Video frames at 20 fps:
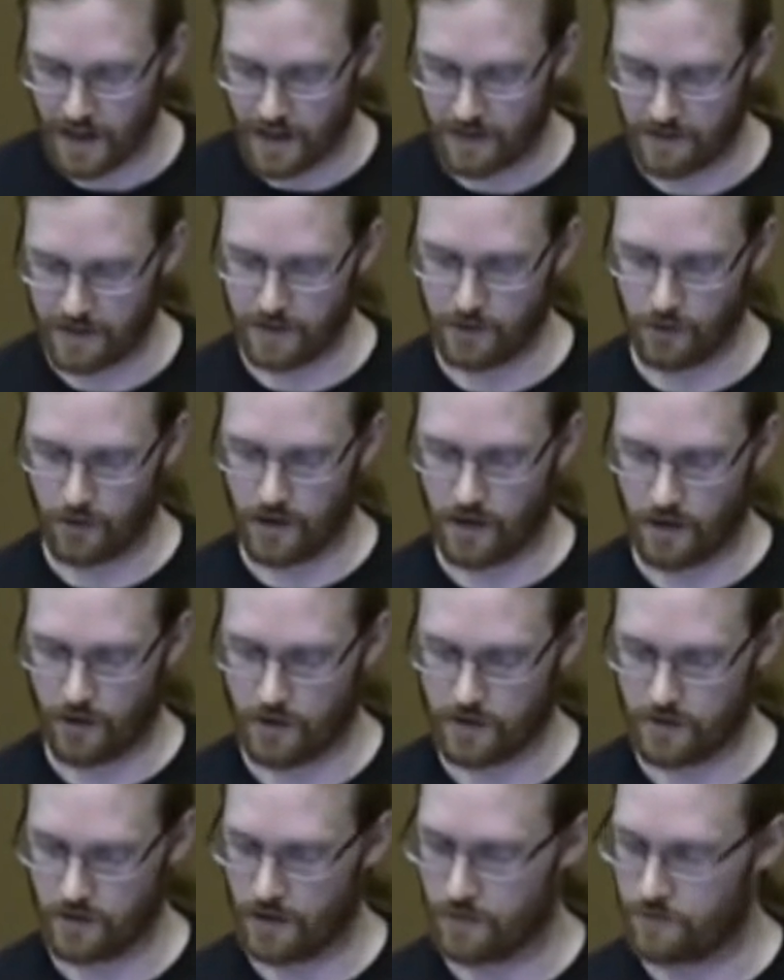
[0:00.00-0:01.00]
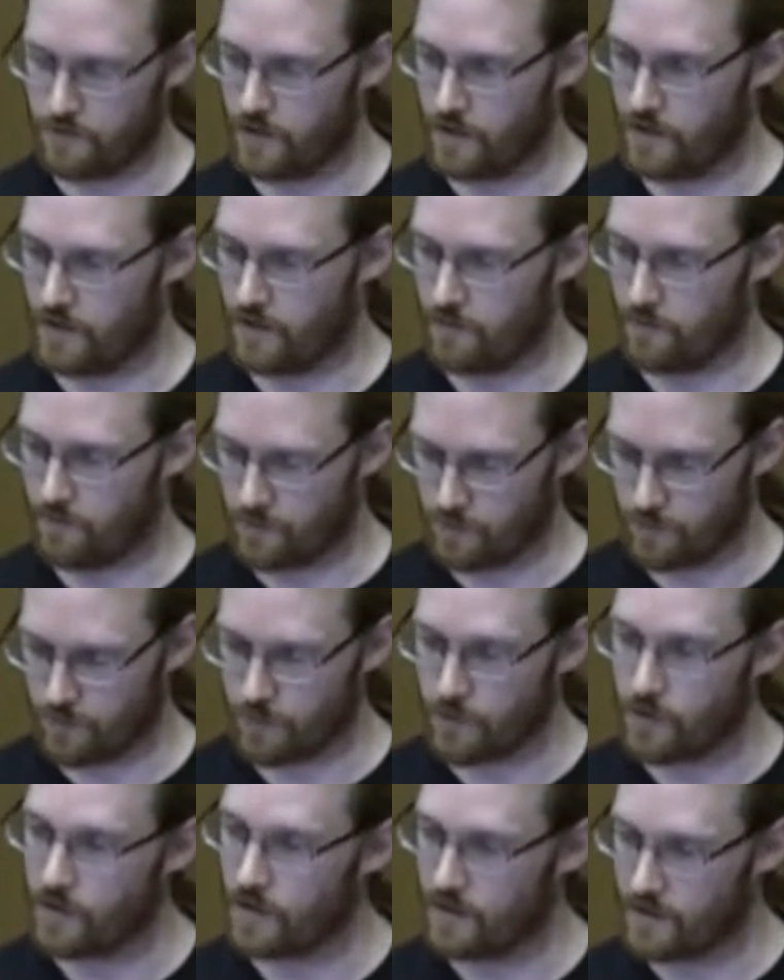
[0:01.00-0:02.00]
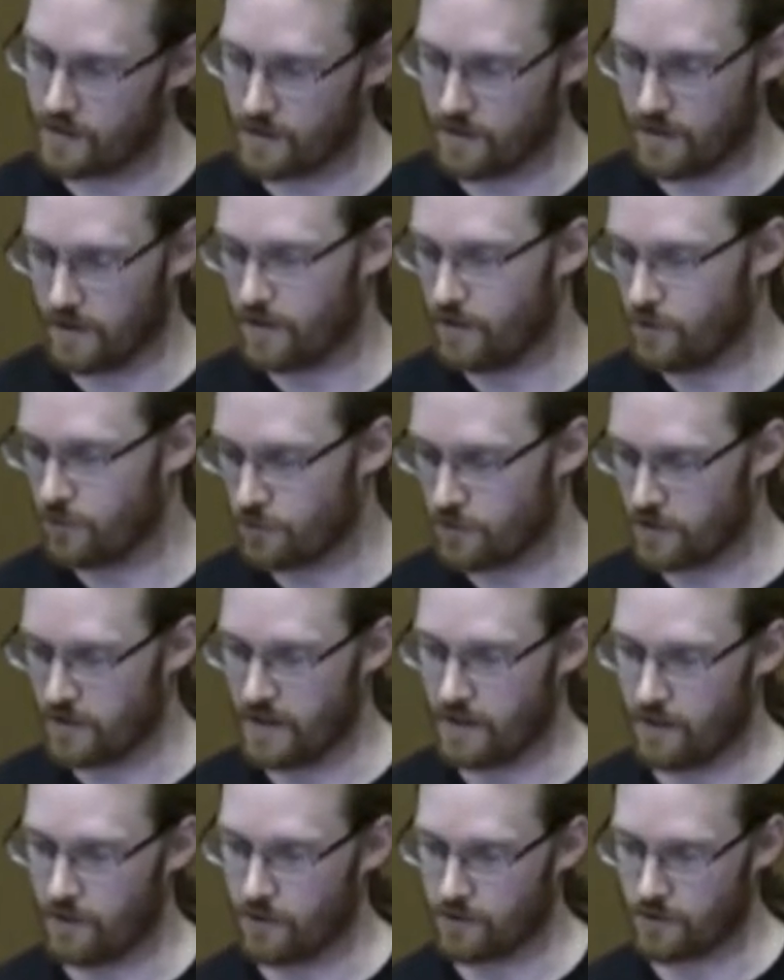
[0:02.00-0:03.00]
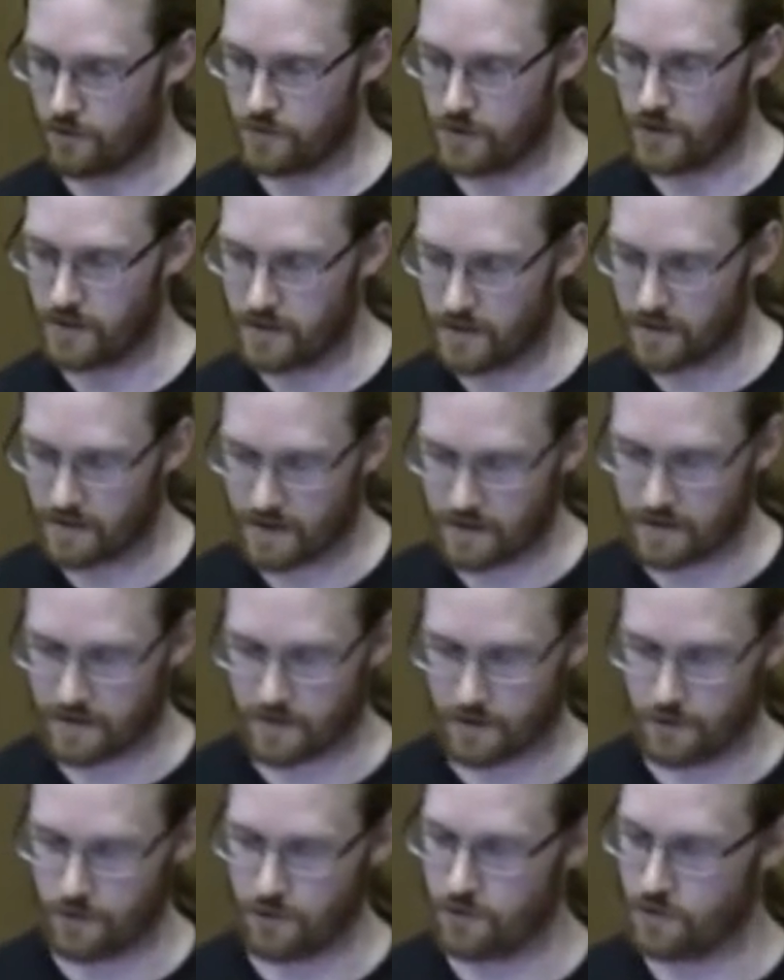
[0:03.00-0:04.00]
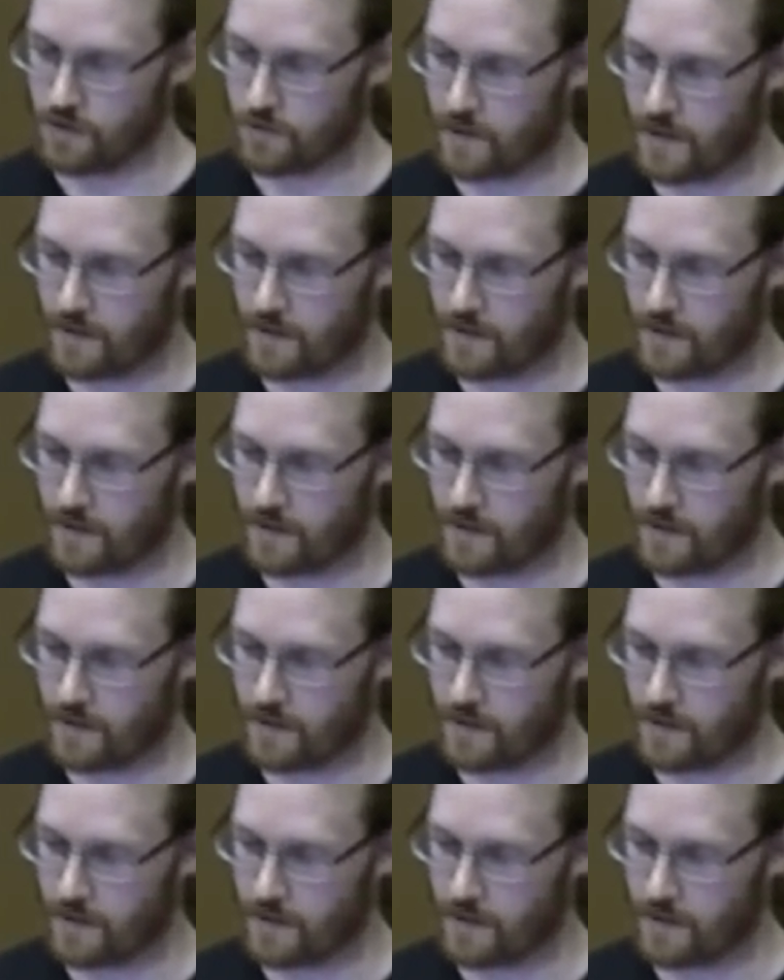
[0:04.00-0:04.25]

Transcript: And then you also have usually a lot of jitter that is introduced